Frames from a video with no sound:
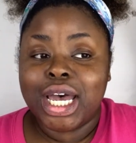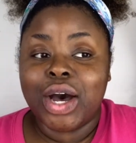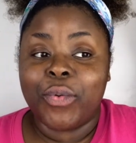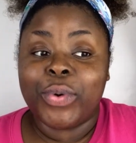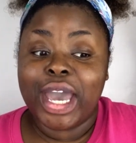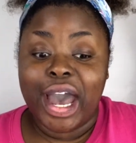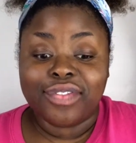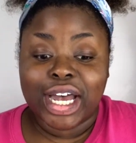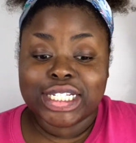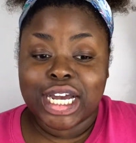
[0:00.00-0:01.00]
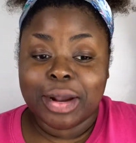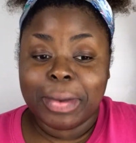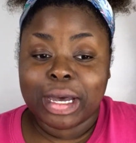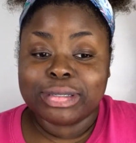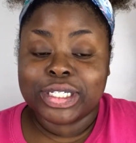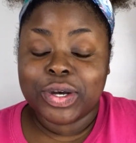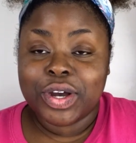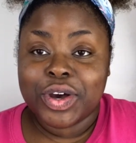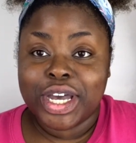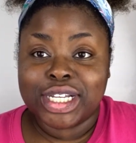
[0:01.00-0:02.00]
we have not done a makeup tutorial
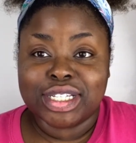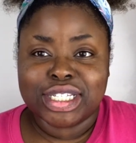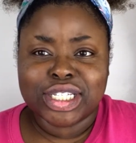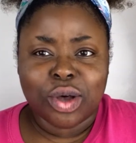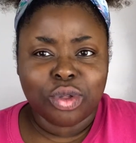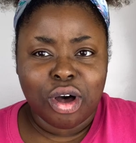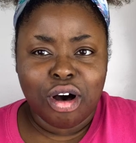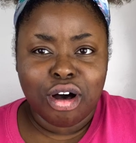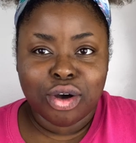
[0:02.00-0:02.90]
in so long,